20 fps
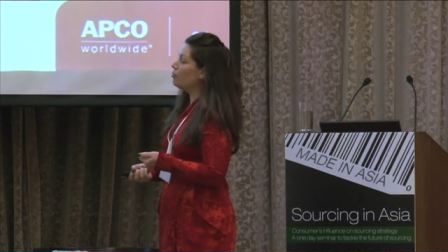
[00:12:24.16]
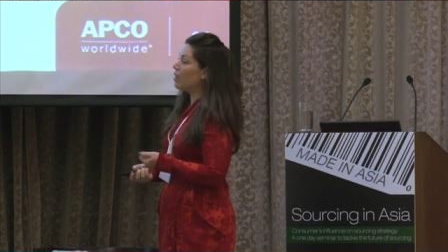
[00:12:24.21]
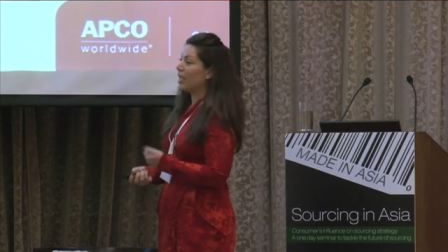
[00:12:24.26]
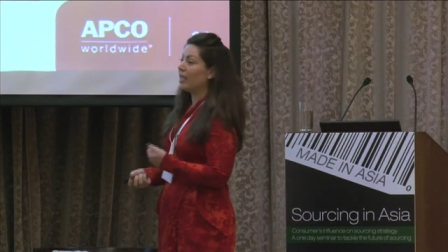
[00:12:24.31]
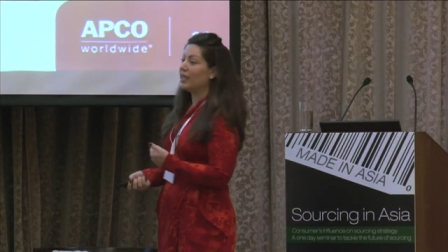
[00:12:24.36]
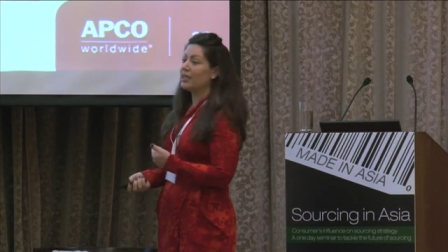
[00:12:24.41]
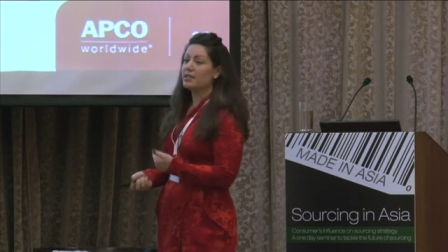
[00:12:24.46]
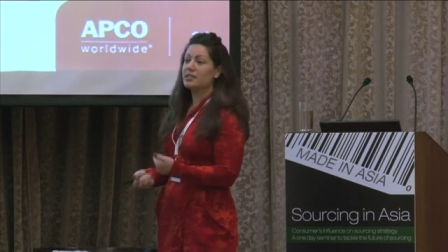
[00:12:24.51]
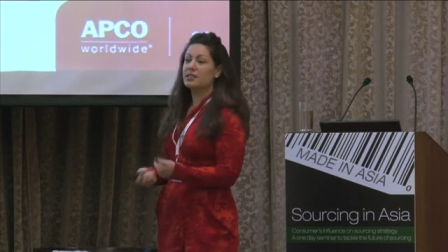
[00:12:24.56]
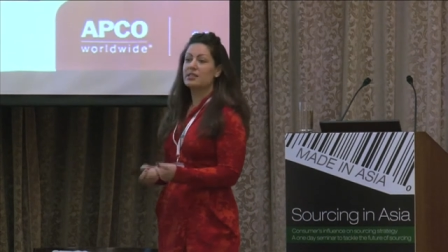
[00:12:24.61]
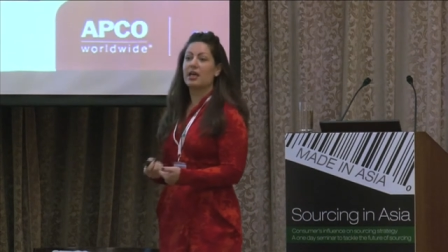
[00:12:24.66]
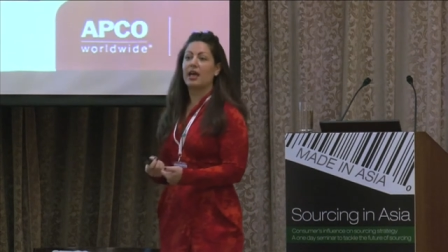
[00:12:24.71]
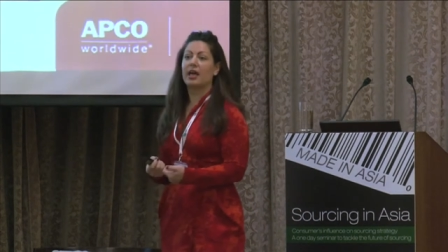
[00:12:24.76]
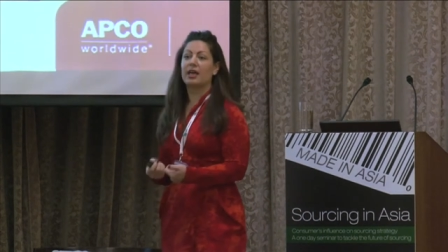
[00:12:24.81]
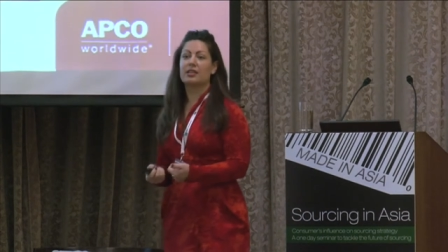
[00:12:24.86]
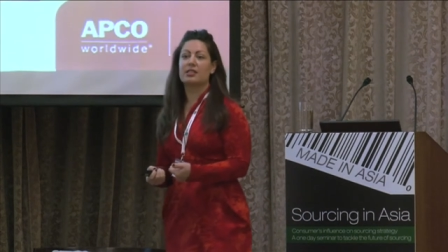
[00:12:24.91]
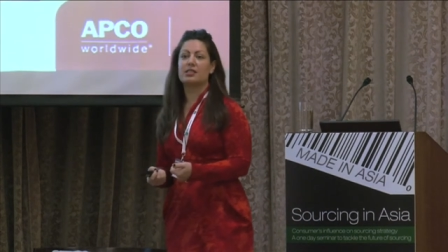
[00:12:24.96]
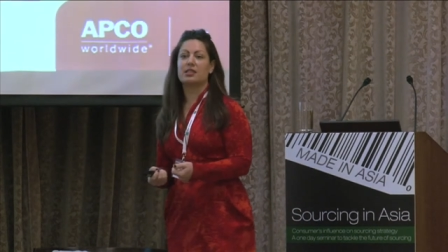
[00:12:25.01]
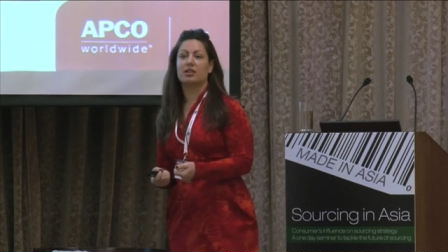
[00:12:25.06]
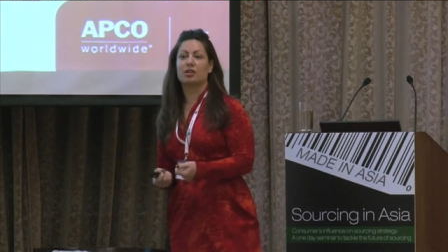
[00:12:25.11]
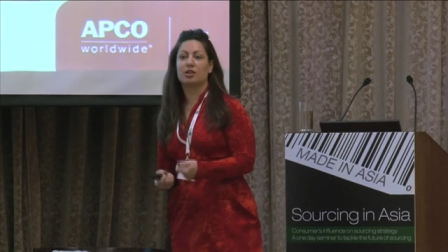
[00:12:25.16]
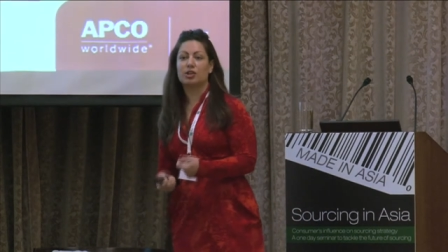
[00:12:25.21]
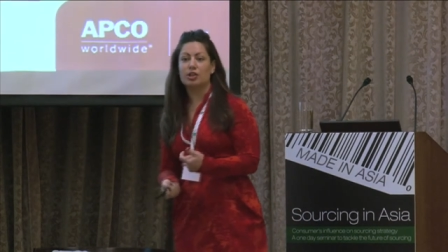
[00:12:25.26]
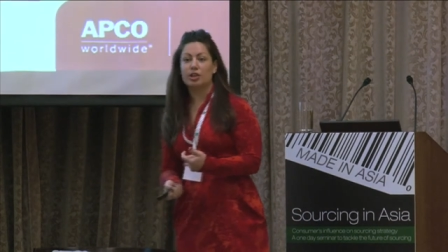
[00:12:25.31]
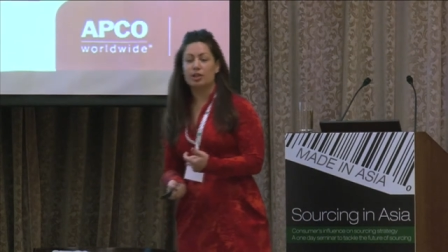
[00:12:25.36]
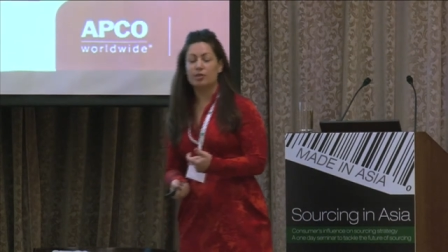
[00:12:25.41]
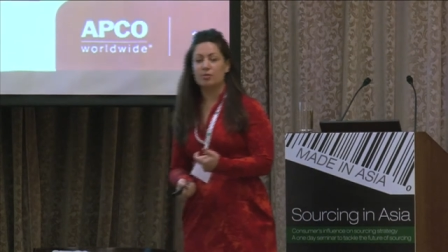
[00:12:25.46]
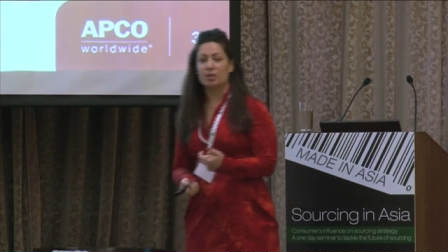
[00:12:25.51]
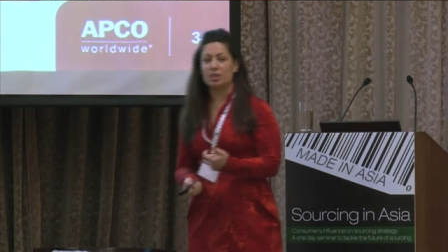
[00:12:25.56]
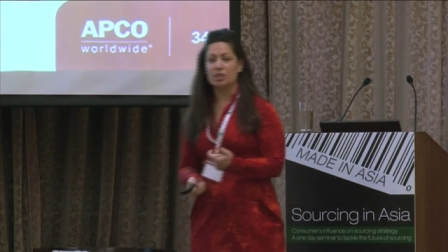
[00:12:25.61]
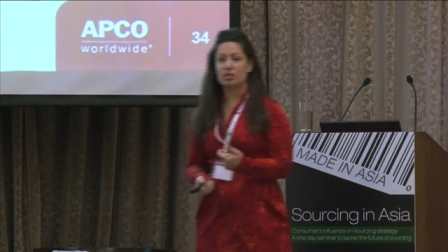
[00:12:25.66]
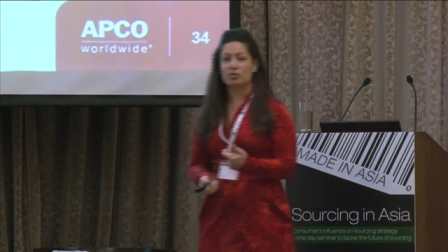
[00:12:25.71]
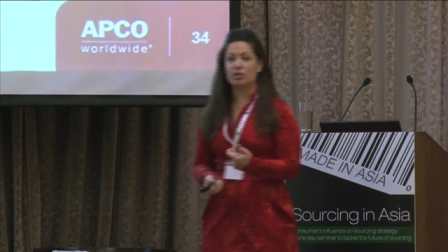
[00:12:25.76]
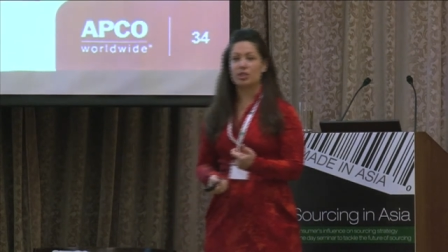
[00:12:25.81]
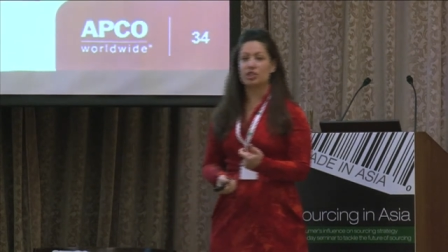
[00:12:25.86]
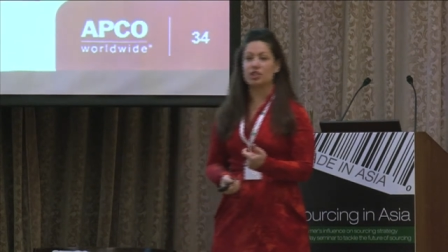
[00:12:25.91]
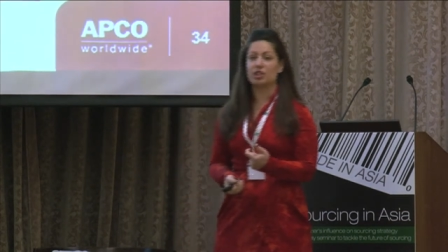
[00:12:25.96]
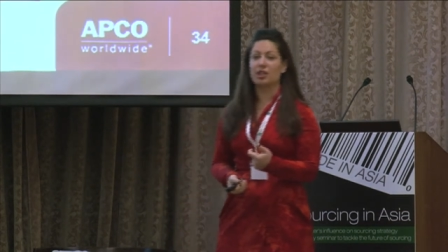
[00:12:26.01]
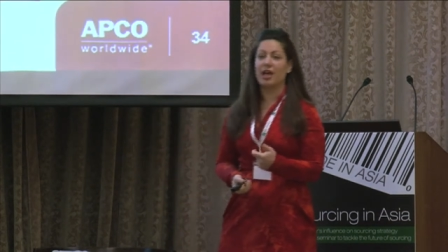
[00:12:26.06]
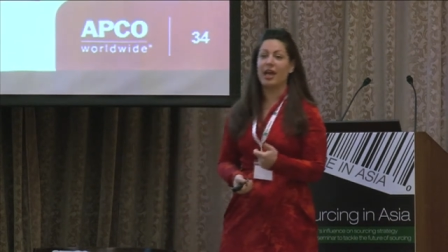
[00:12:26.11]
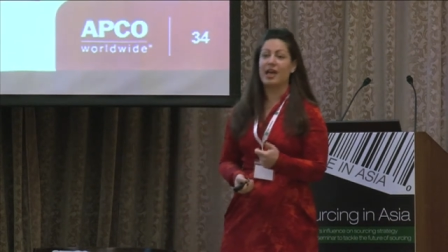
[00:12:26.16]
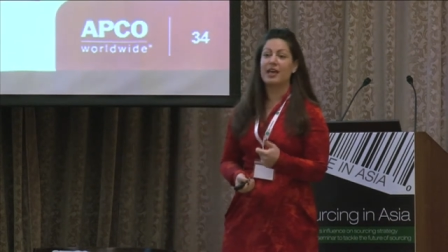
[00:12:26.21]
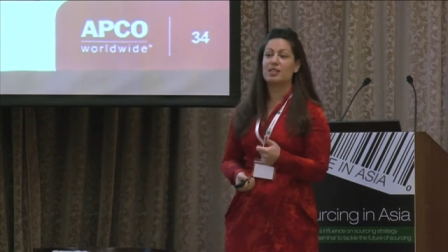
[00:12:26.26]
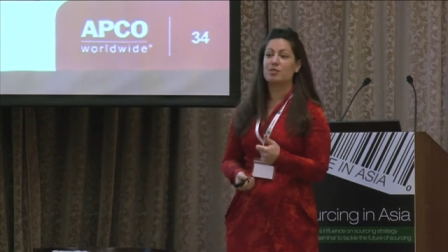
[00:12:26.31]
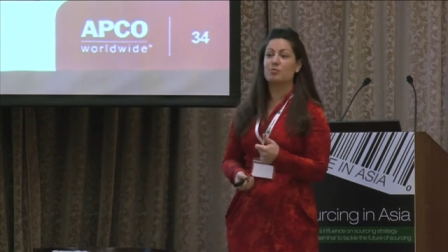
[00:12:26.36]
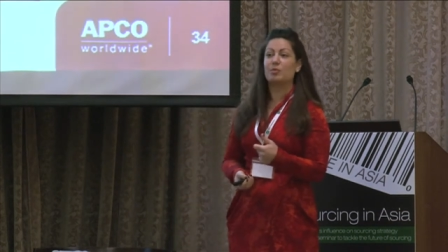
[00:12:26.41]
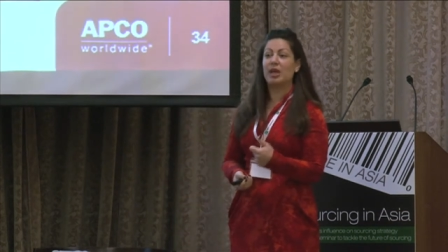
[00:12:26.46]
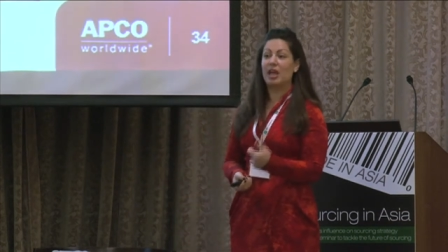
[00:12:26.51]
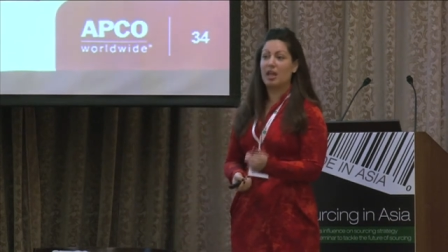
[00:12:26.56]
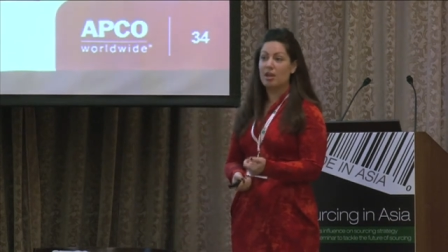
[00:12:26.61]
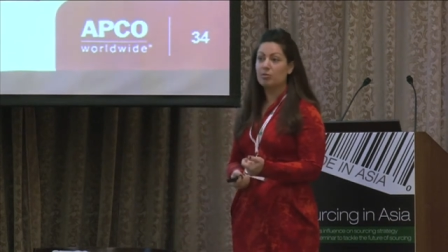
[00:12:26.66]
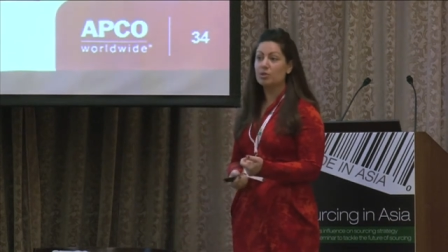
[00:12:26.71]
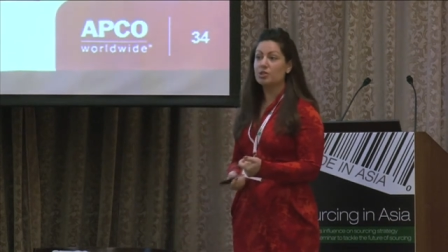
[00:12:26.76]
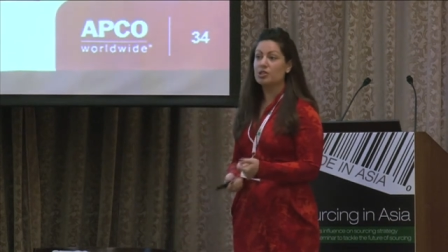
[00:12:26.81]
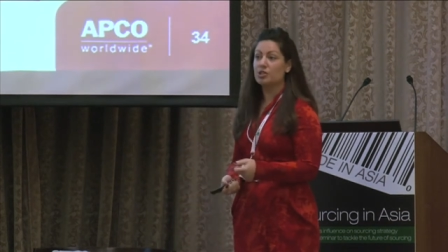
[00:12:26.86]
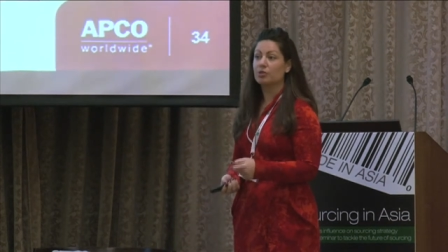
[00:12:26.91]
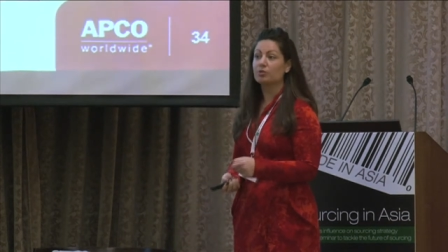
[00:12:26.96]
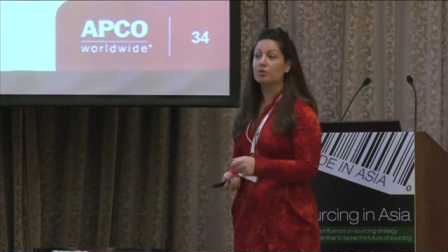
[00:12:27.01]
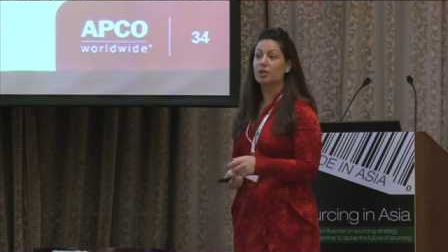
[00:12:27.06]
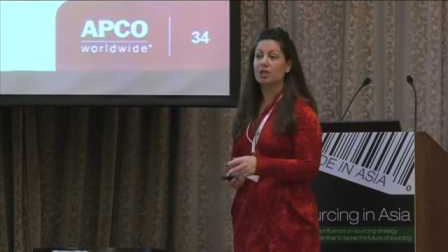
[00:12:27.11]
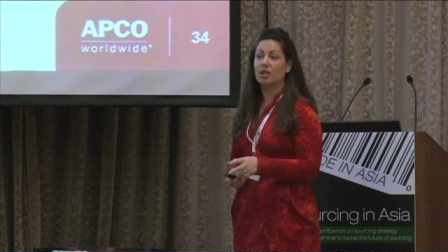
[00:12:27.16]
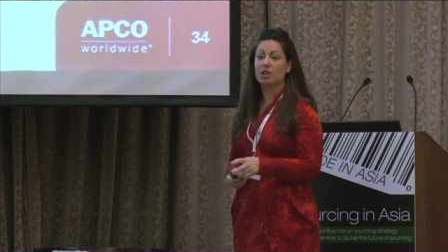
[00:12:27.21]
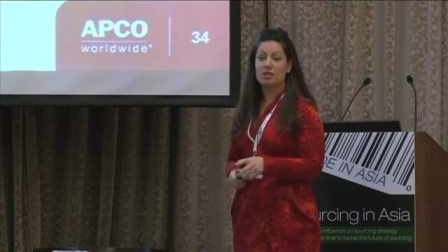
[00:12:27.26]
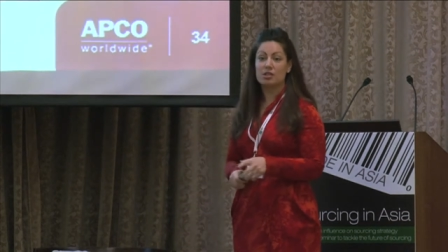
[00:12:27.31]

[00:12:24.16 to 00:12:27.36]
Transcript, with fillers: ways that the current administration has been able to really